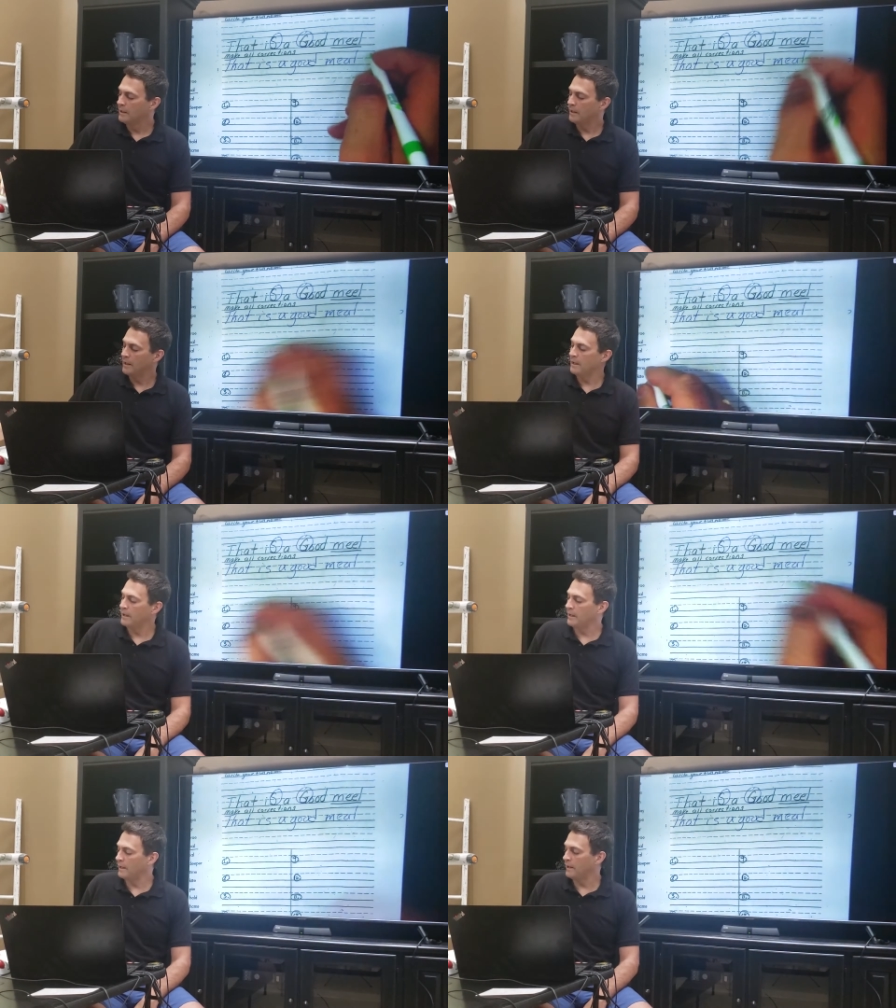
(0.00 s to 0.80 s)

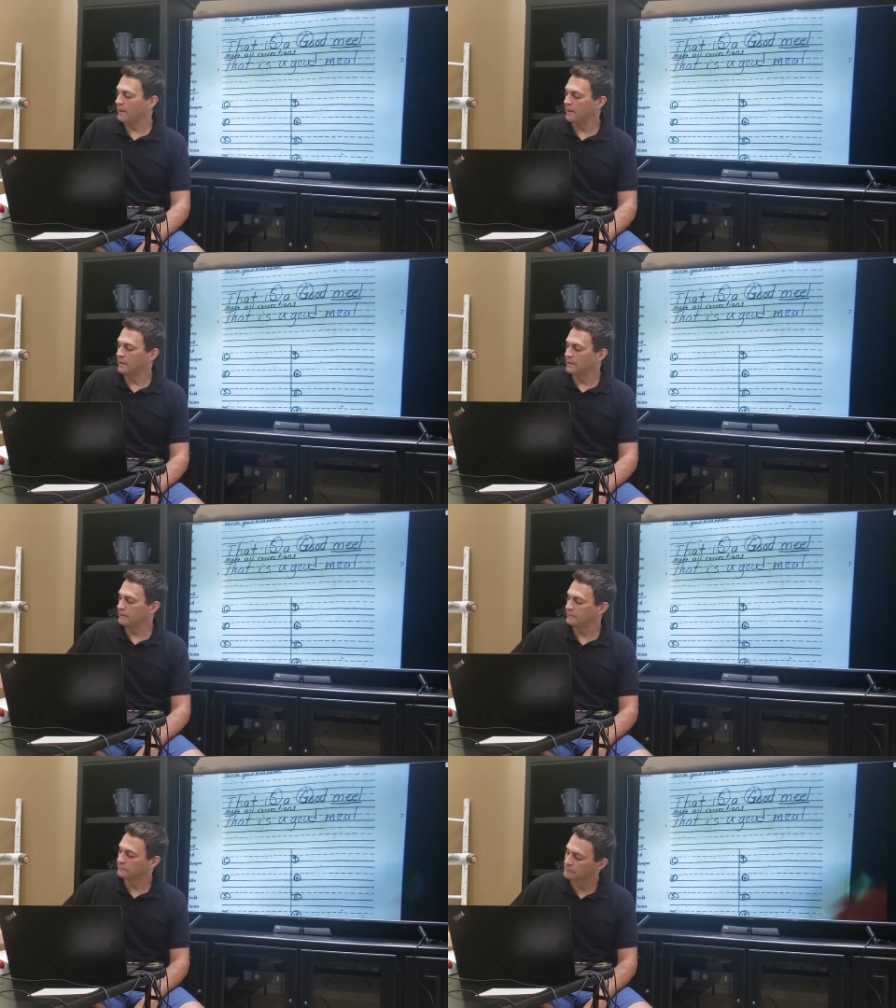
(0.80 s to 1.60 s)

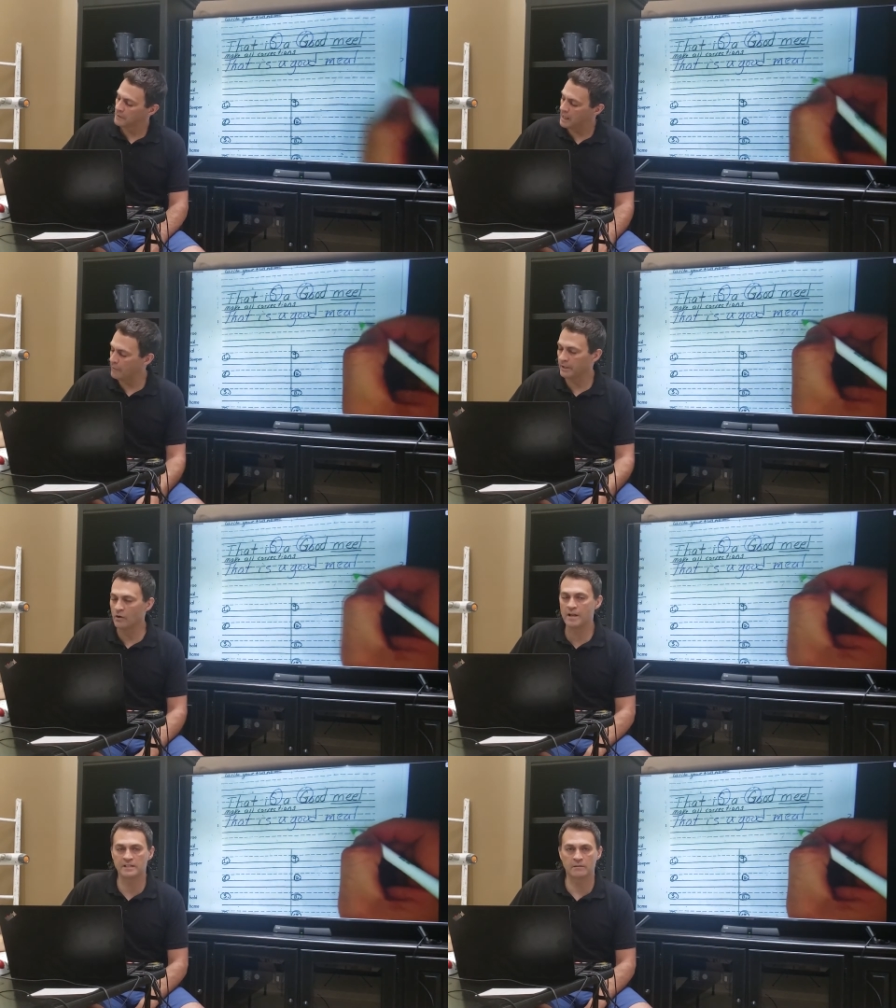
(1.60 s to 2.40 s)
And we can go
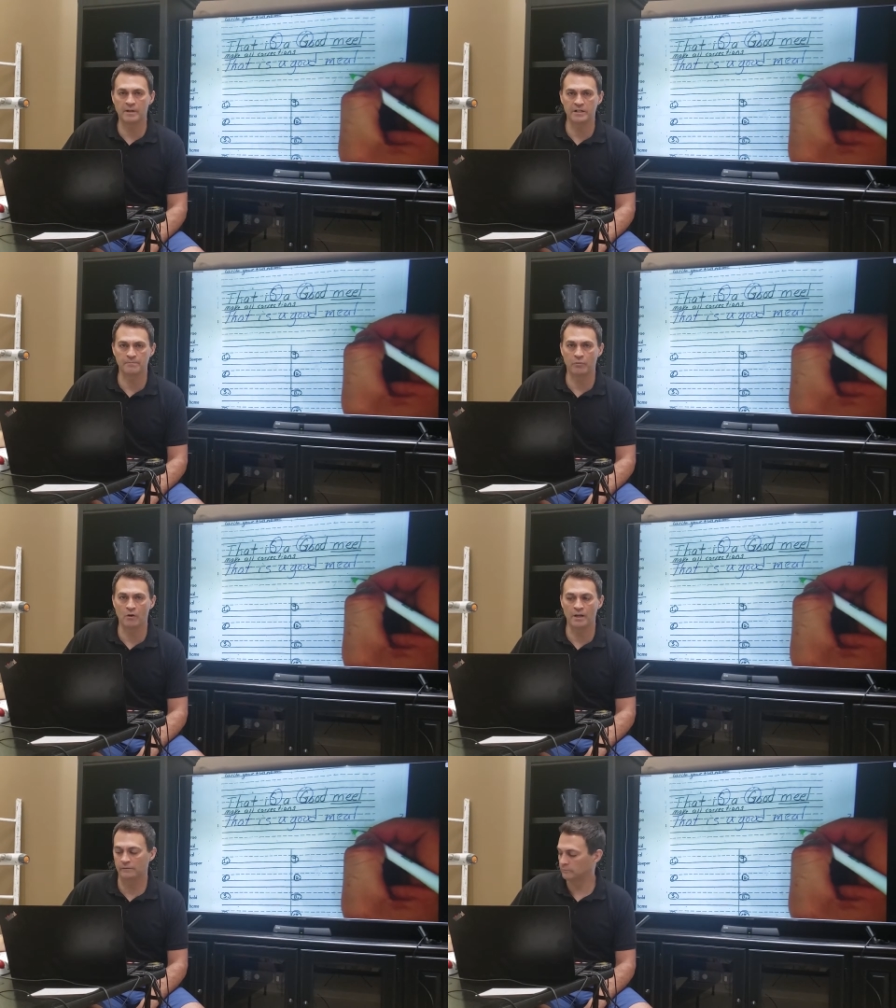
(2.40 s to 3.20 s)
exclamation
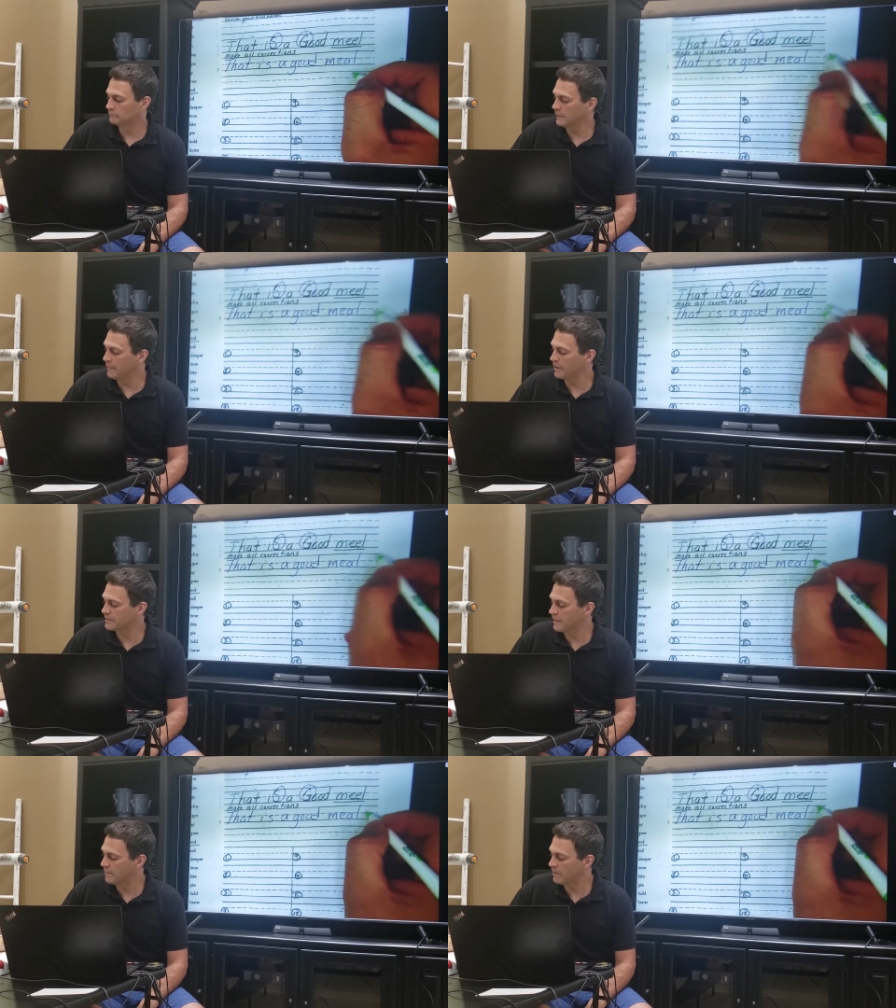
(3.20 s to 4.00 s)
point. Maybe you're
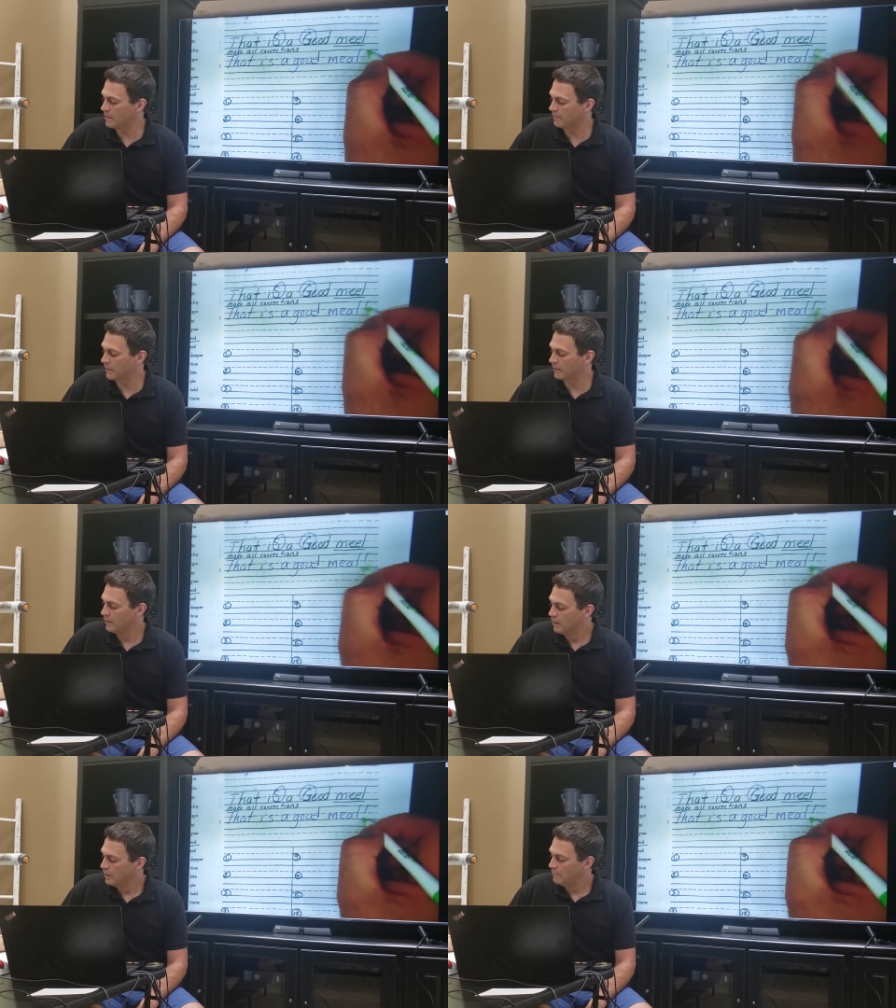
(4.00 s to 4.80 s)
excited, like,
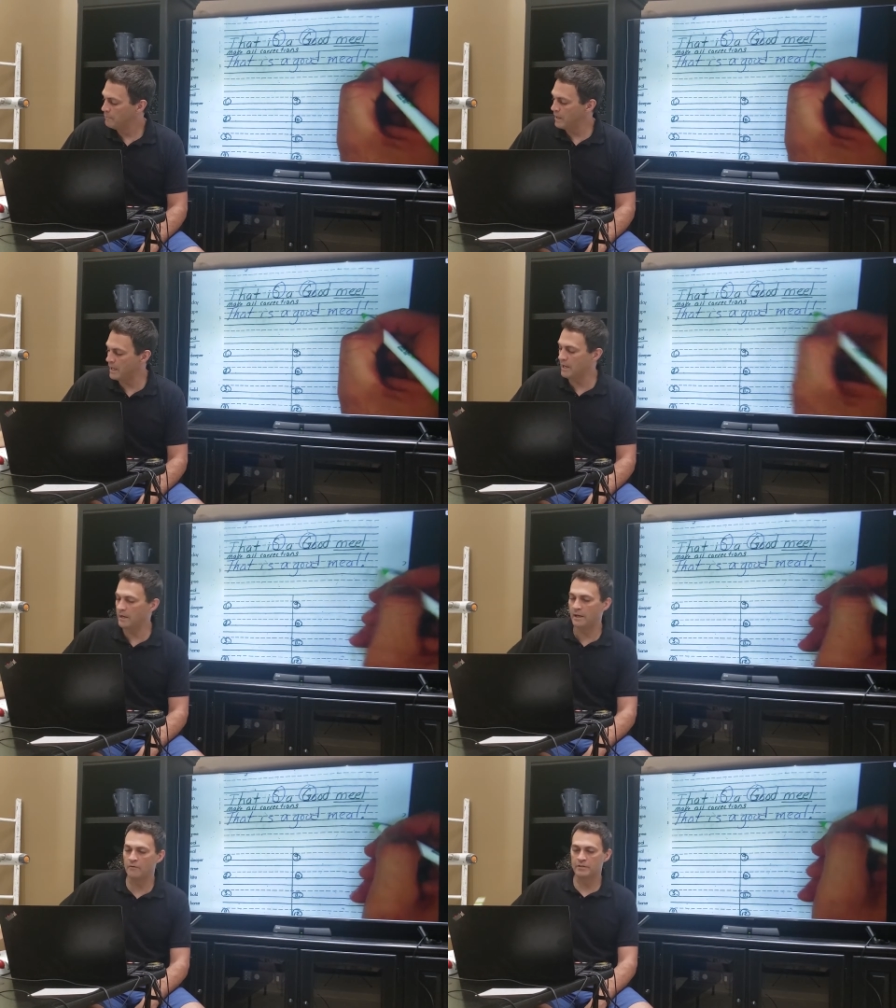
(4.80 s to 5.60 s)

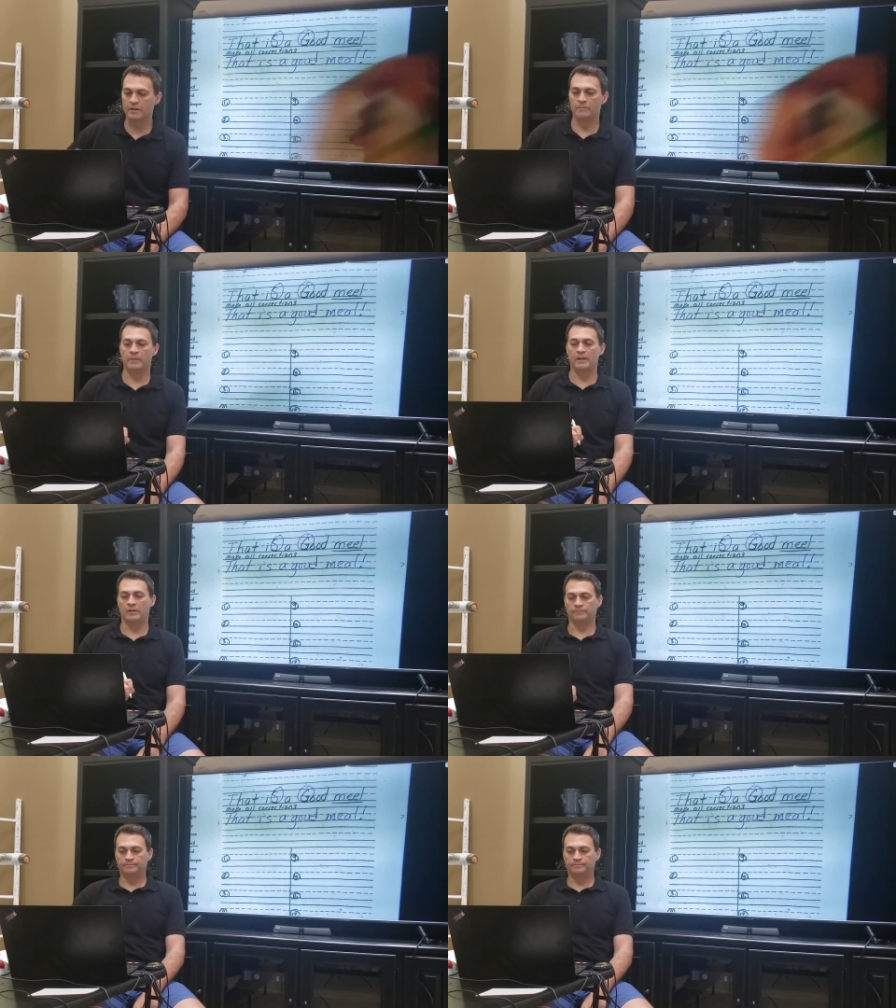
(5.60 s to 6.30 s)
man, that was a good meal.